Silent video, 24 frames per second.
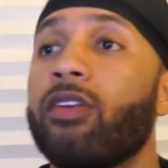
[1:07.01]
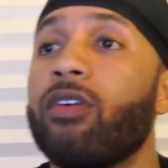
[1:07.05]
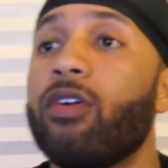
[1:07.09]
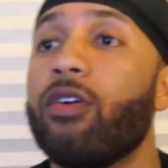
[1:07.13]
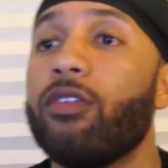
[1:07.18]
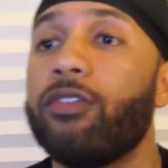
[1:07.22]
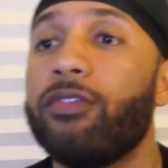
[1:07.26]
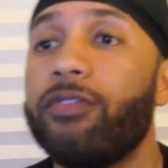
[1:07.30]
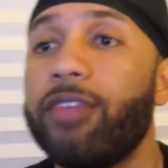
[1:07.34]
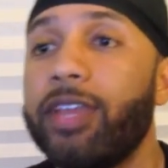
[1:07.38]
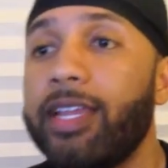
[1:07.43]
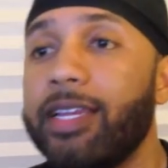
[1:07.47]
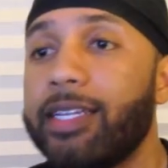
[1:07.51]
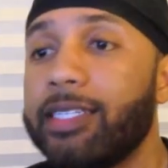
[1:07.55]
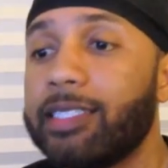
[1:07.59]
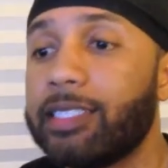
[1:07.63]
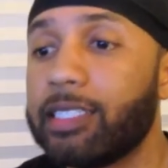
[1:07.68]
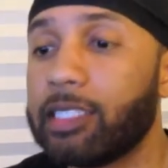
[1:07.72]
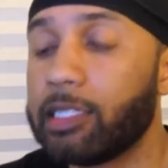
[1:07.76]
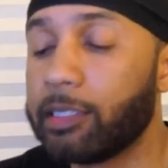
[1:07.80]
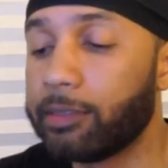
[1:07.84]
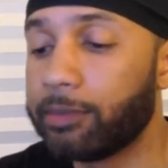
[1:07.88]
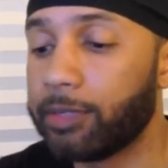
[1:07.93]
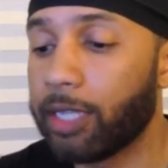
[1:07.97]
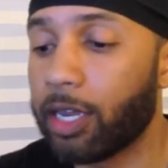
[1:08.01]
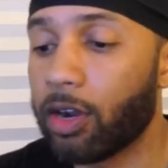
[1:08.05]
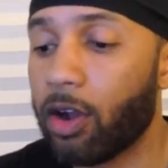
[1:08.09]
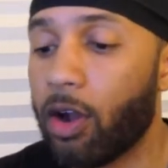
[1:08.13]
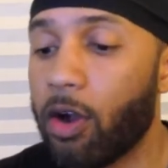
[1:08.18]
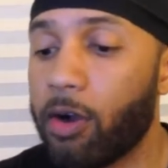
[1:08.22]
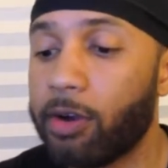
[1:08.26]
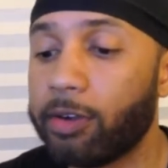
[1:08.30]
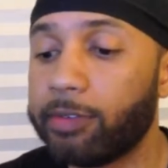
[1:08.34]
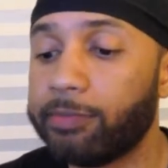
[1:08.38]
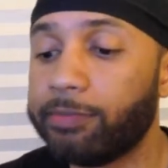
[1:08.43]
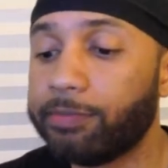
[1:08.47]
or fitness at
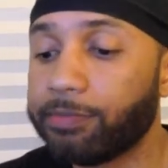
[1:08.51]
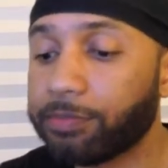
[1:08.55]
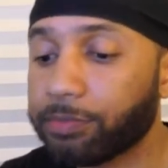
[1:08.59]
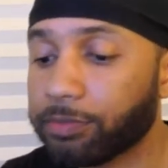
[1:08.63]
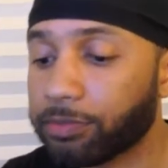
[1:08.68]
all.